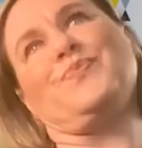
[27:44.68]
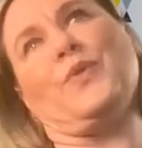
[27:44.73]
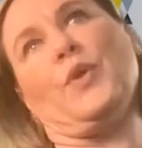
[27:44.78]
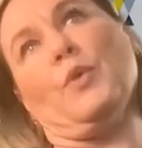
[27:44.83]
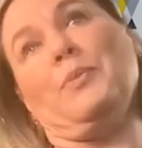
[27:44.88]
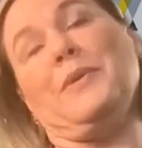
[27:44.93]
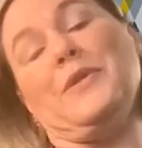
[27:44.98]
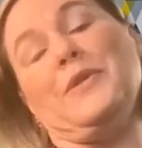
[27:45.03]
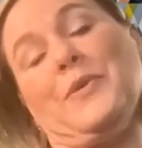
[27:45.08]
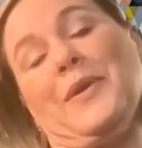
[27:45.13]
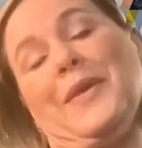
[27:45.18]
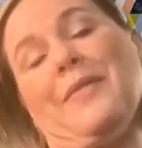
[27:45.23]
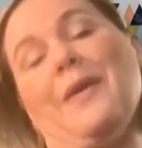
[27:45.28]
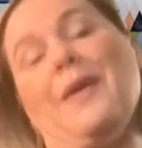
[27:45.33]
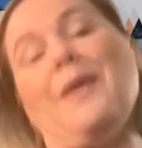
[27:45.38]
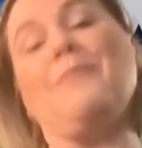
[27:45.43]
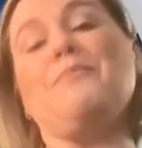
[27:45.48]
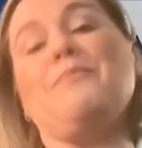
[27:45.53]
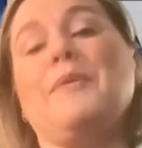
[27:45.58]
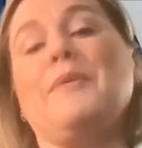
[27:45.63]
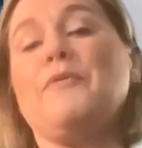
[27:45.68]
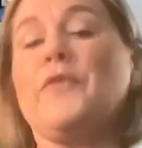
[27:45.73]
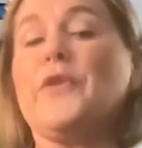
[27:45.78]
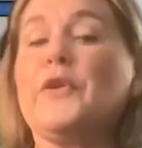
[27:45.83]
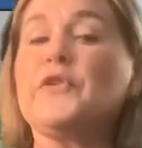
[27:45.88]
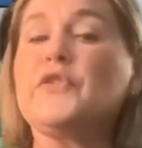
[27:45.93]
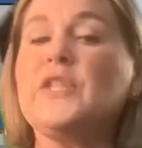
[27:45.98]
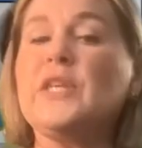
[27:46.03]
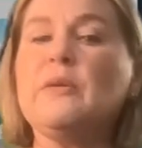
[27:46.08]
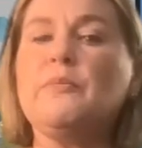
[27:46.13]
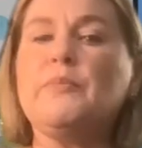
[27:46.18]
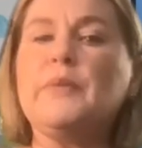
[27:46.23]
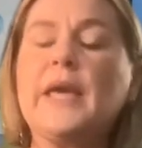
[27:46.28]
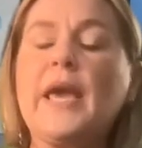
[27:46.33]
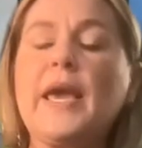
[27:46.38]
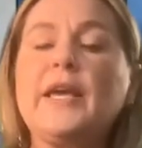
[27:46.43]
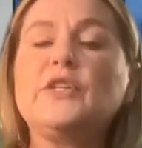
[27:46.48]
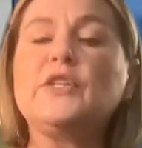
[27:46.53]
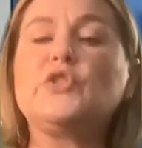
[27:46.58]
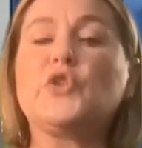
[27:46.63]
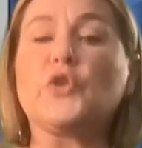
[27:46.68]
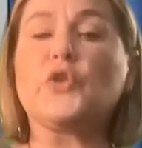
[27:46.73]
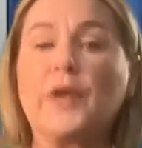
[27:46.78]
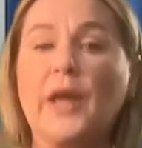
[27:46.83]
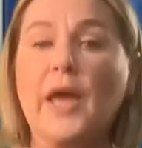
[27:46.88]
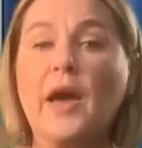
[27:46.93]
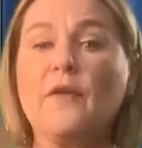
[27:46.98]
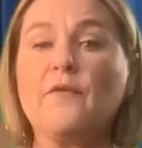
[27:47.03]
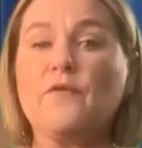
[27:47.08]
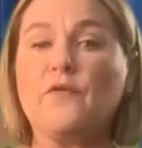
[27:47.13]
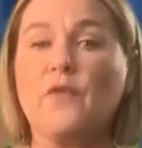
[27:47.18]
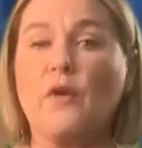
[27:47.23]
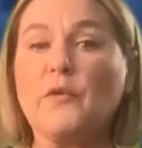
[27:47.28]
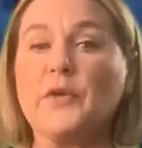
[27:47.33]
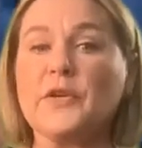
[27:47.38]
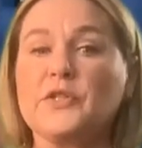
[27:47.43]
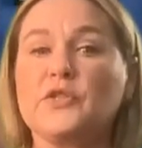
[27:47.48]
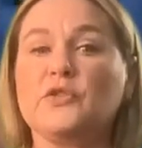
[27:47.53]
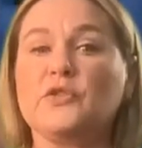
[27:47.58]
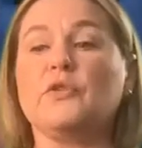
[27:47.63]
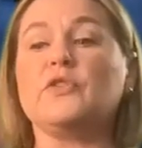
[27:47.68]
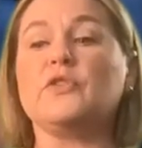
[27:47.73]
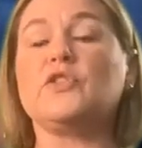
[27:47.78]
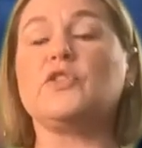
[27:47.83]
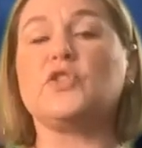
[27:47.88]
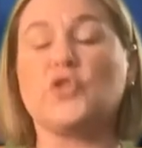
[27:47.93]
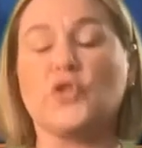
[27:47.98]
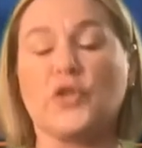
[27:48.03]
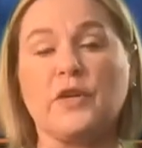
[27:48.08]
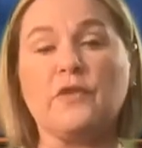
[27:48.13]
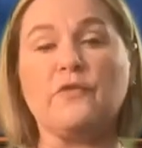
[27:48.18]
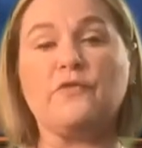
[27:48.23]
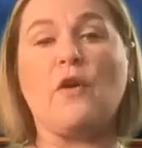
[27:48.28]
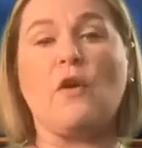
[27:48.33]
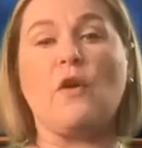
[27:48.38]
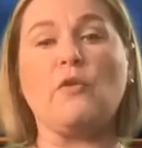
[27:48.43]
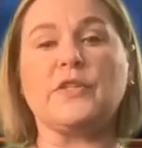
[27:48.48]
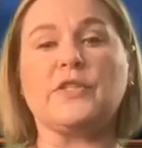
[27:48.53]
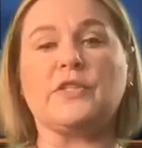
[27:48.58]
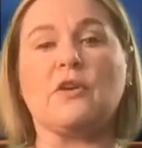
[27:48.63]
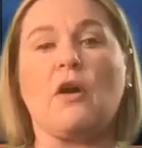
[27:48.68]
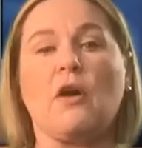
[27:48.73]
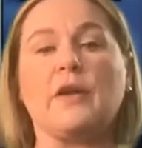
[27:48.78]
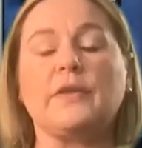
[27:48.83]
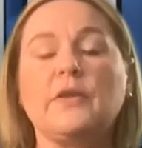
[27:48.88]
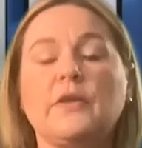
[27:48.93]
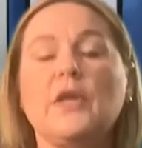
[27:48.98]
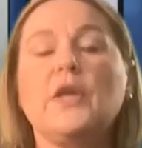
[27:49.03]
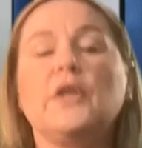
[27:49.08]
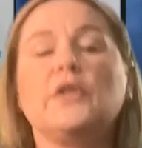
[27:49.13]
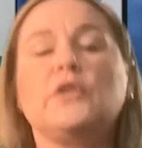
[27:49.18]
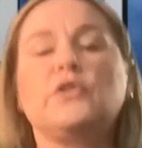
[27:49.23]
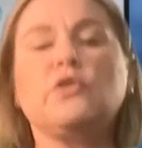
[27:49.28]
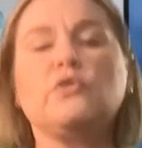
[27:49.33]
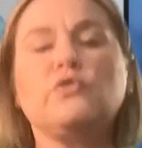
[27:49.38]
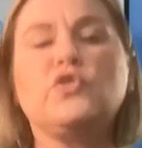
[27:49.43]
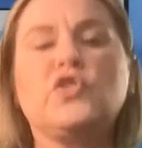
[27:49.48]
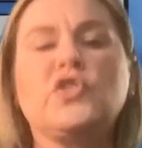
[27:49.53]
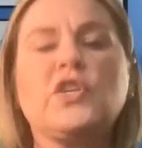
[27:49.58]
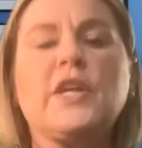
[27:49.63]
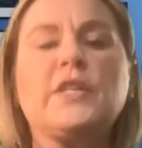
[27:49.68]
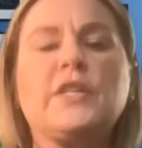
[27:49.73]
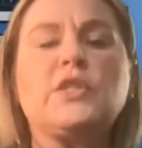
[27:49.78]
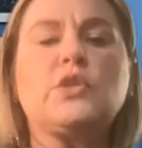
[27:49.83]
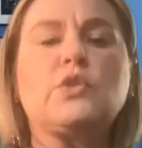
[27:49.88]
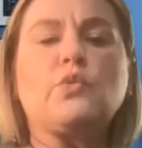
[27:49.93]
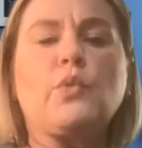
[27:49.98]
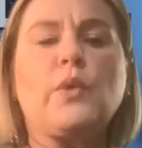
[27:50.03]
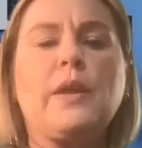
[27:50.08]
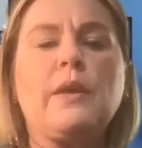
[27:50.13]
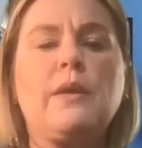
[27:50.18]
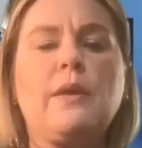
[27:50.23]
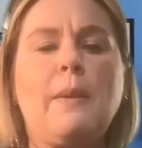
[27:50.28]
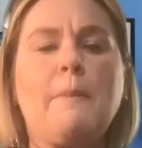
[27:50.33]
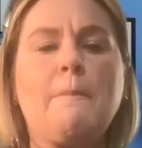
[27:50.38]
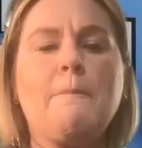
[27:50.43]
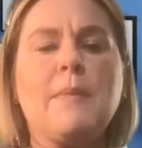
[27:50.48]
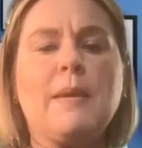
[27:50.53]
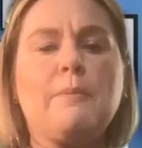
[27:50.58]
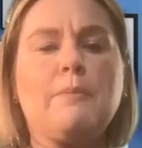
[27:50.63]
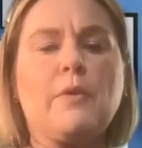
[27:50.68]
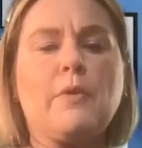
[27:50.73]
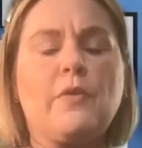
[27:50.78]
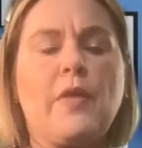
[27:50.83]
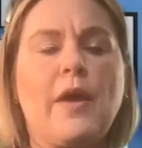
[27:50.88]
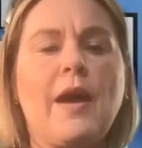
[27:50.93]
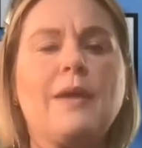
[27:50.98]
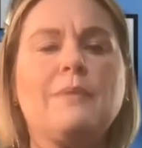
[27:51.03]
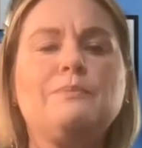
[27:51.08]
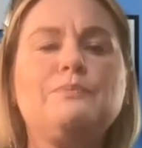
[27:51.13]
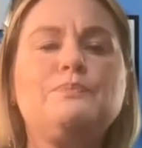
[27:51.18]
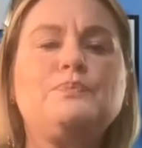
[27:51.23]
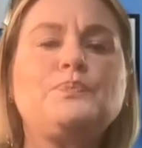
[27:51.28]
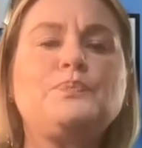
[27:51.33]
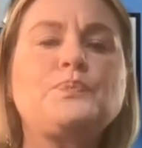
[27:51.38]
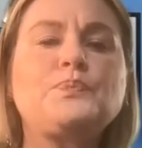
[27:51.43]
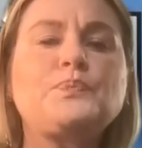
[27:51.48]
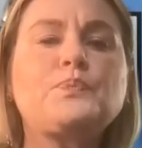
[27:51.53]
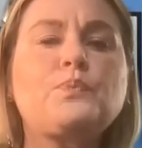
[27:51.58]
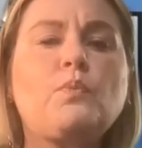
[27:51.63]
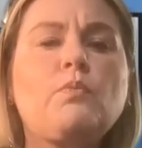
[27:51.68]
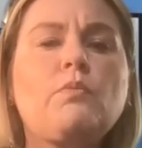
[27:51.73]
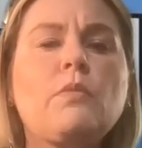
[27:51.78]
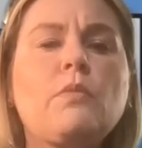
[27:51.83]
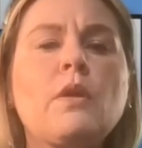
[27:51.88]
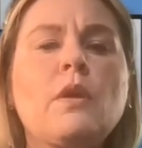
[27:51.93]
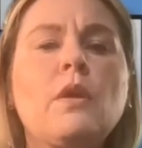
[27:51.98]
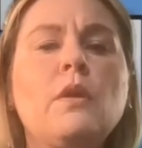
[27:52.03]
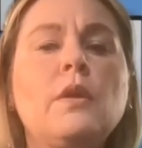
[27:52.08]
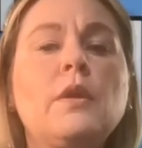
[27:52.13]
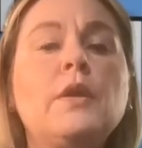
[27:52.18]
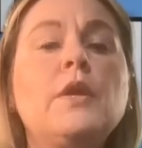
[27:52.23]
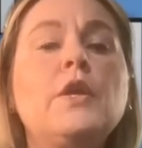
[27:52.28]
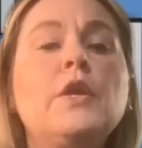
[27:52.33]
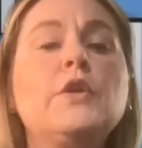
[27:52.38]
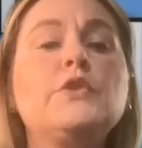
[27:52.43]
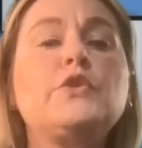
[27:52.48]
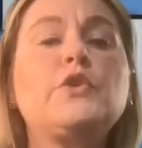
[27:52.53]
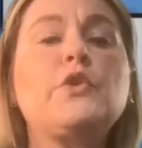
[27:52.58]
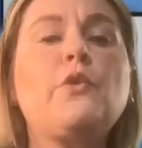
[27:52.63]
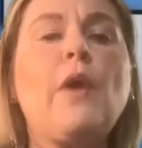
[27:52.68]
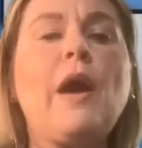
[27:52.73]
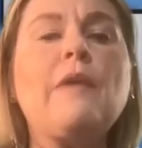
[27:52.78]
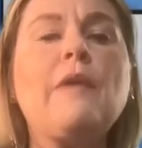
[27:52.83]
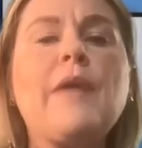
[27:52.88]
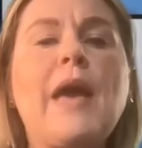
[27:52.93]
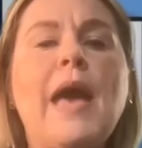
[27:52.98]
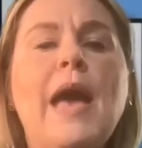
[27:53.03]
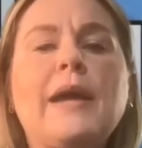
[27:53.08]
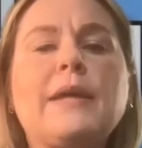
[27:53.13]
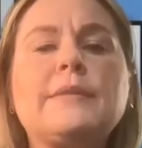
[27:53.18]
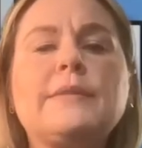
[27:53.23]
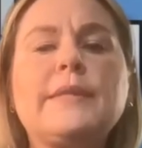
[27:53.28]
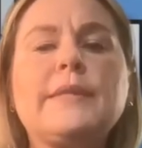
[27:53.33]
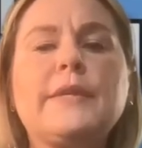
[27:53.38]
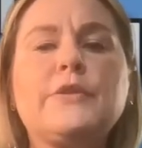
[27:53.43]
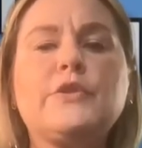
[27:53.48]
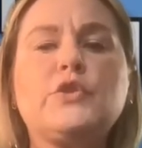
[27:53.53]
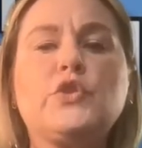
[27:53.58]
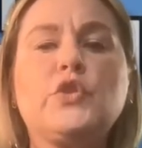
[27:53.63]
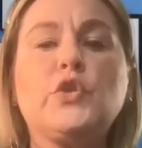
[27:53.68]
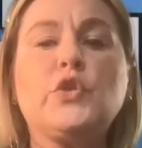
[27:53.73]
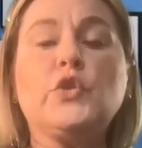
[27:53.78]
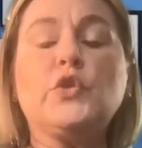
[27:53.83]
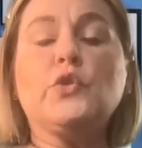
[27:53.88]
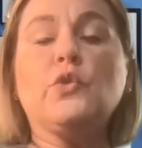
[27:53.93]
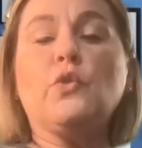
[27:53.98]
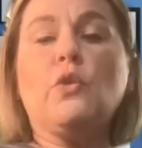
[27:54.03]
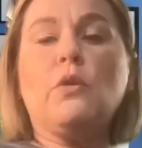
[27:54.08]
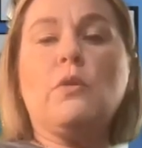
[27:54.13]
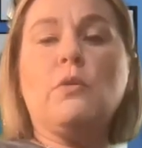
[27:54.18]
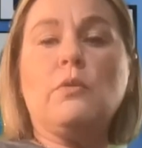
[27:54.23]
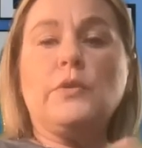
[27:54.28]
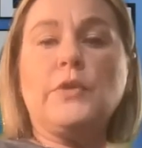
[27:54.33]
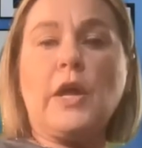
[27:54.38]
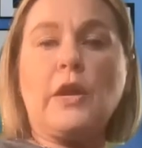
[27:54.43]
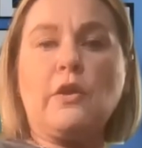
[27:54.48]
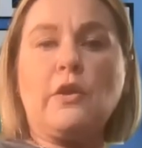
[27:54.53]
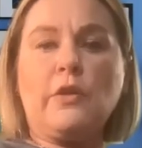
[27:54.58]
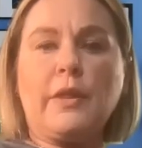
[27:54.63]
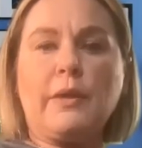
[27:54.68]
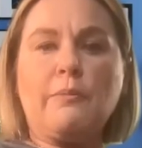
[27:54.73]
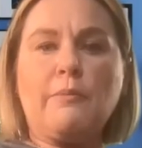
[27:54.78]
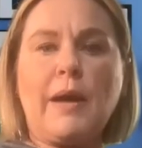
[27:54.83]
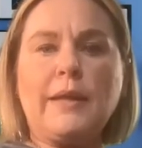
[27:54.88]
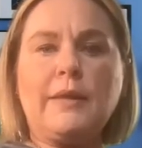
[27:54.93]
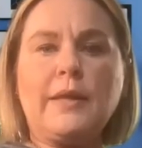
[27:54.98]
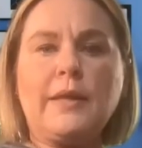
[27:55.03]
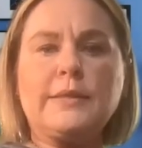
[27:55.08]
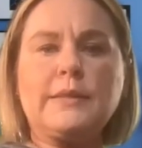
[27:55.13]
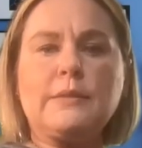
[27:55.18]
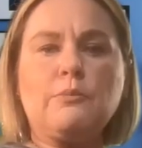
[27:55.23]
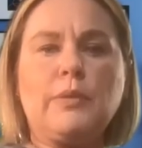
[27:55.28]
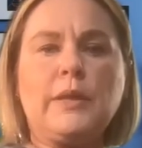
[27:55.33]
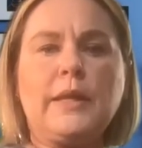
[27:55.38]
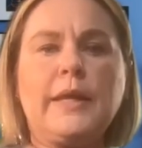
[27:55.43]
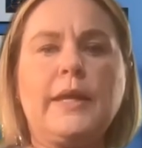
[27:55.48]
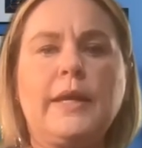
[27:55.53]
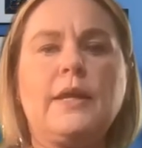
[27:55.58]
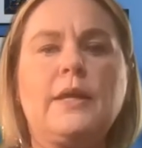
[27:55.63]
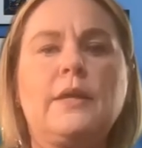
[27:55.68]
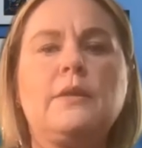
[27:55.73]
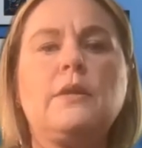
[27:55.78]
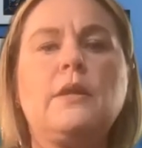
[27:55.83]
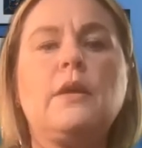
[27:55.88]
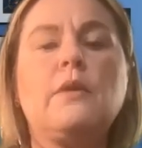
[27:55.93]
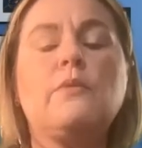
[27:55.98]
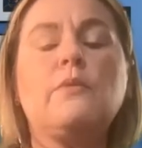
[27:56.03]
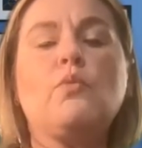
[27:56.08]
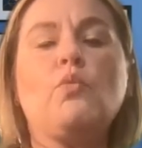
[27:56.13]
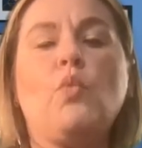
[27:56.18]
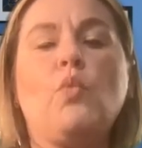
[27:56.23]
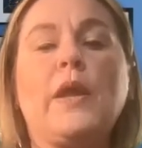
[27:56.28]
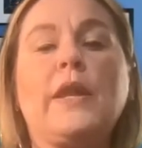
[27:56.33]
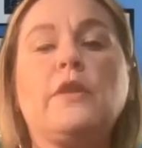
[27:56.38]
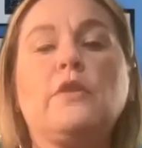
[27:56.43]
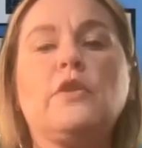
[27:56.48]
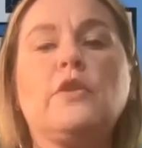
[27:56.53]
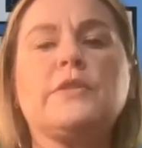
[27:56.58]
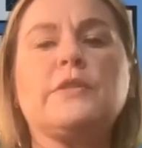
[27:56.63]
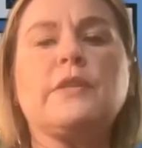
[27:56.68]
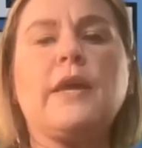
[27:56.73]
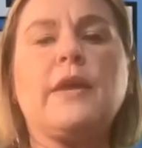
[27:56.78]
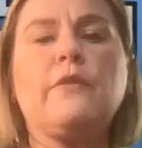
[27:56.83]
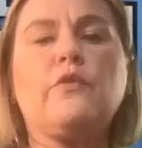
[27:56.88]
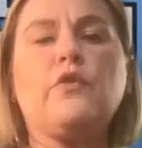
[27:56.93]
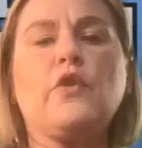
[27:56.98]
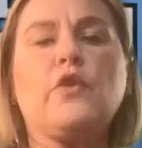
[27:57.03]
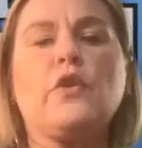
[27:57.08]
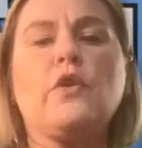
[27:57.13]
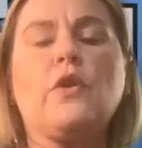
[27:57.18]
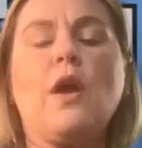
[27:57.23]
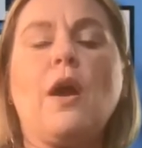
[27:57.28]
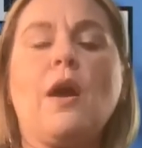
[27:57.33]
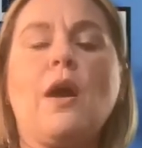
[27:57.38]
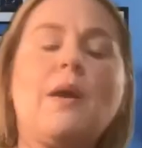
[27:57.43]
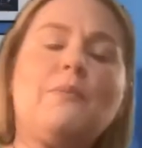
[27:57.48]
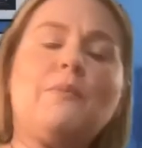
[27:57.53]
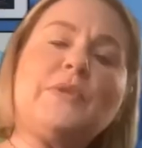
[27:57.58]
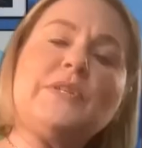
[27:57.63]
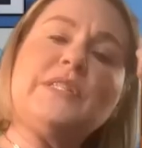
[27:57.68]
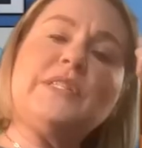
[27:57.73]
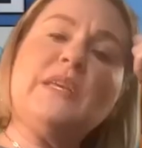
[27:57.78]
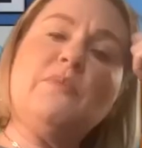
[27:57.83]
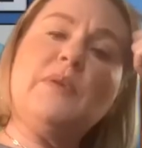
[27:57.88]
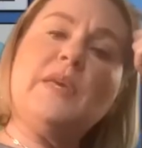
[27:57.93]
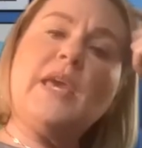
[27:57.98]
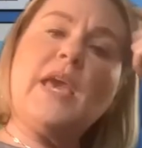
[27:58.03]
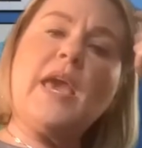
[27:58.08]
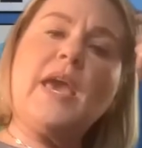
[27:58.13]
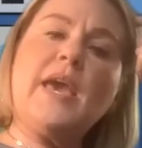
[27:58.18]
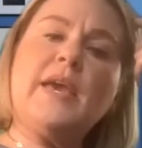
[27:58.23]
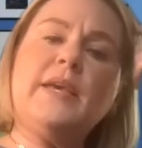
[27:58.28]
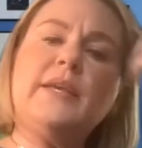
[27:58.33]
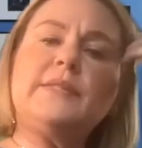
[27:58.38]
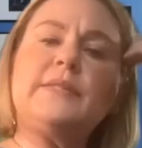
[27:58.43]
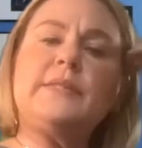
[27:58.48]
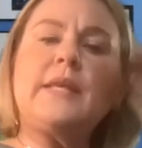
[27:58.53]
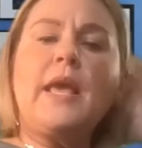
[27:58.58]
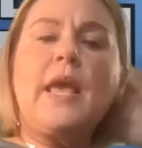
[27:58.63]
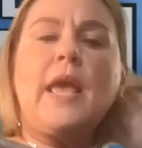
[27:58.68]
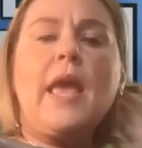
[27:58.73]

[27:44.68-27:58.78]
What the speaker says: you'll be doing that, but for your TPAs, you're going to have focus students that you're going to focus on. So just remember that. So you'll have access to not only my lesson plan, what it looks like for the TPAs,